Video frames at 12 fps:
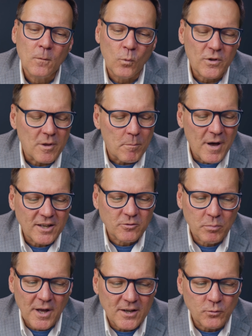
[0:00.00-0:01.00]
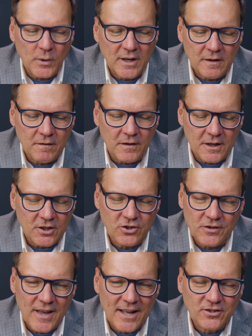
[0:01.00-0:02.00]
with the best place we can
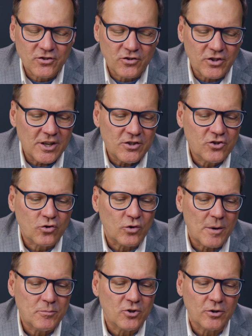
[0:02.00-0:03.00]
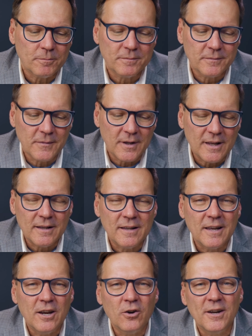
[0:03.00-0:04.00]
finish, and that's in Scripture,
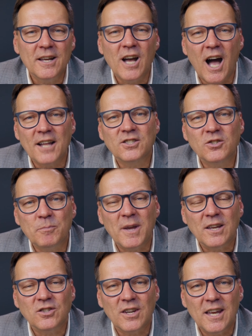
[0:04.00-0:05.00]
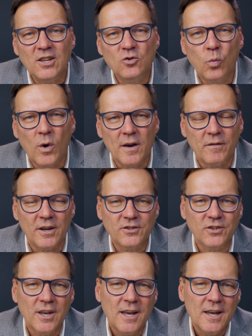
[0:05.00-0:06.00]
hearing God speak to each one of
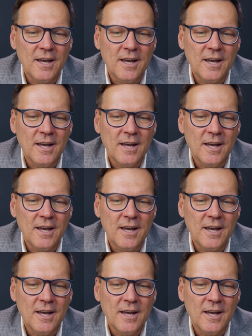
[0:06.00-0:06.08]
us.